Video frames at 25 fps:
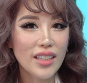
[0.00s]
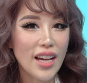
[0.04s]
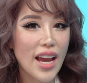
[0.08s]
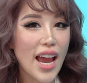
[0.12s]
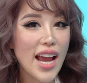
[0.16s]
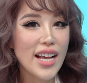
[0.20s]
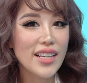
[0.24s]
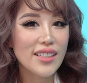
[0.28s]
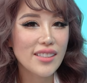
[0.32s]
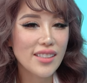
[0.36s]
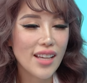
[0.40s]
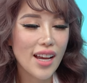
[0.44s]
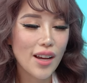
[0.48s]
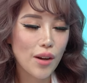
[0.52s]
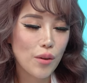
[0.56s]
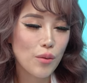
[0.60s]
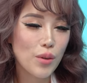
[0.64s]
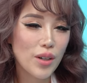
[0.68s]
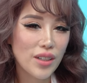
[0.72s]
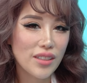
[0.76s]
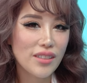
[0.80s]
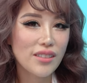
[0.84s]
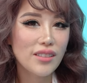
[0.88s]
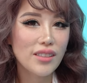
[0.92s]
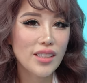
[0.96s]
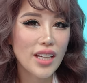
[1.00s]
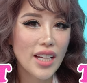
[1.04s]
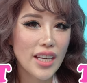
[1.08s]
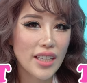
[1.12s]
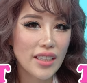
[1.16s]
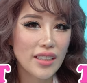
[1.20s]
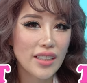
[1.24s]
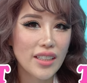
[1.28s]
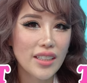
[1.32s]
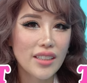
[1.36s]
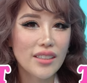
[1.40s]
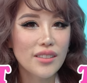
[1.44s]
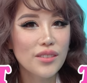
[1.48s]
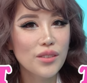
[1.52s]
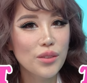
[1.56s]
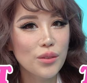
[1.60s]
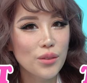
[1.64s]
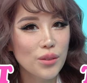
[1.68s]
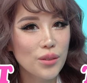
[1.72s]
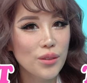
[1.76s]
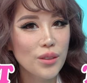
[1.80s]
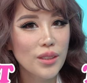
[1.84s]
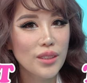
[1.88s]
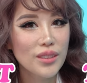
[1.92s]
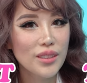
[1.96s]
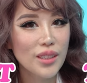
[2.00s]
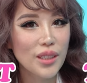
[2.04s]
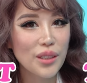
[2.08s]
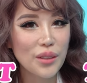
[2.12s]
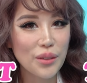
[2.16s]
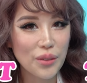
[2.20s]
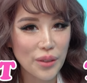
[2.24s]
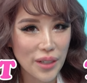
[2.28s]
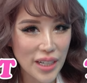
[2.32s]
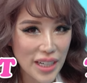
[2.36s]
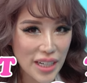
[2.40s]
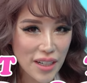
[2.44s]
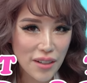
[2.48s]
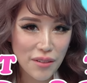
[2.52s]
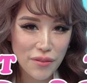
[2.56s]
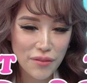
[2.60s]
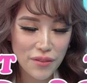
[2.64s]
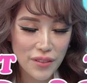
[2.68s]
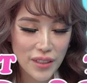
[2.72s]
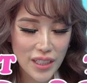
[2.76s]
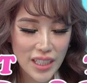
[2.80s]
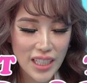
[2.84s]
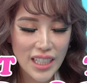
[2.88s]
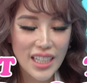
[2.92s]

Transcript: the exact words, take it to the grave.